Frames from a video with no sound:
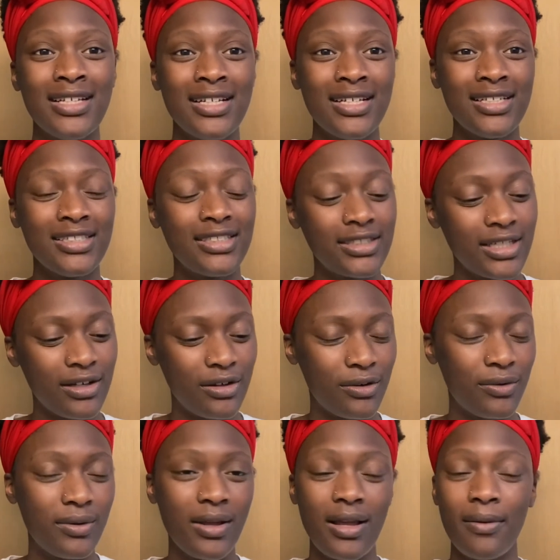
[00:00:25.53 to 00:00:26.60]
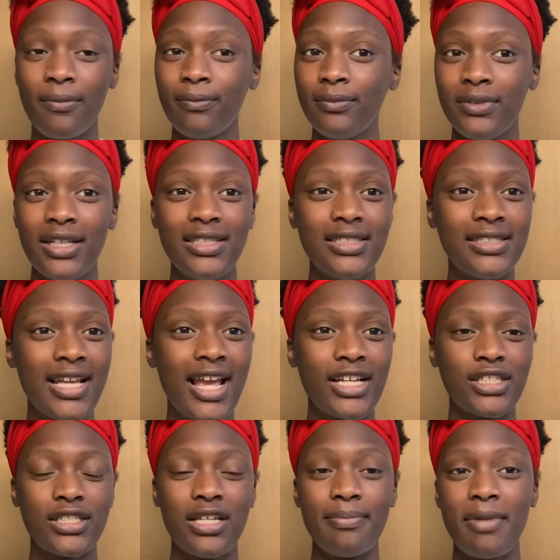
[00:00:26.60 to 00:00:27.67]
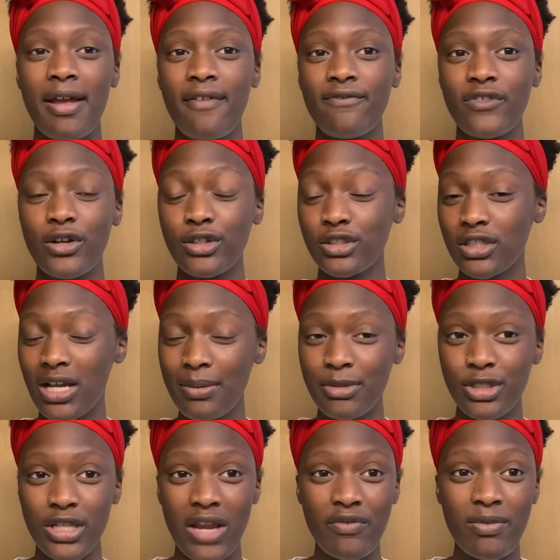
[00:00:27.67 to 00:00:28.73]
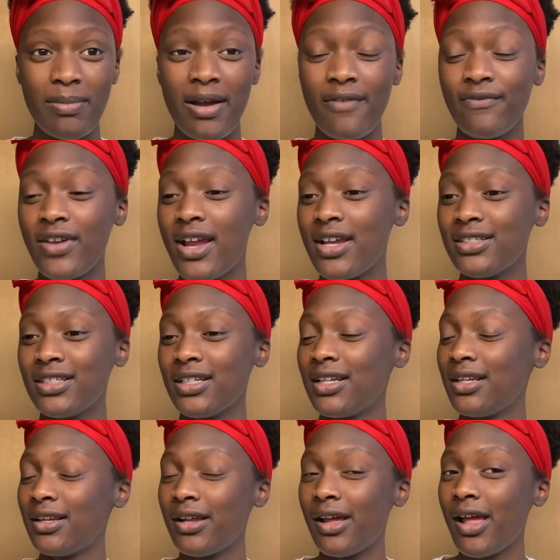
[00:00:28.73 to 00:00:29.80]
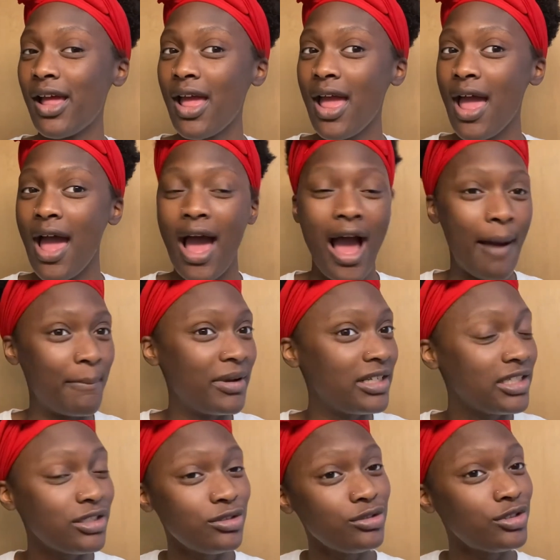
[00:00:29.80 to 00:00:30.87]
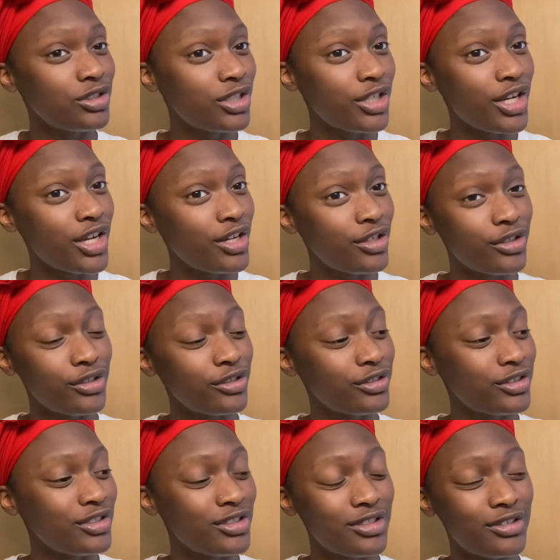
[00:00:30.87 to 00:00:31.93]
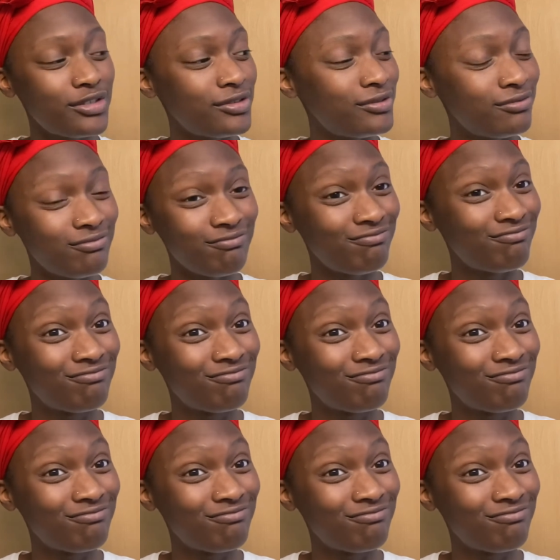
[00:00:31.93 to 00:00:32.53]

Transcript: So this is actually my first time shaving my face and I'm a little scared, you know.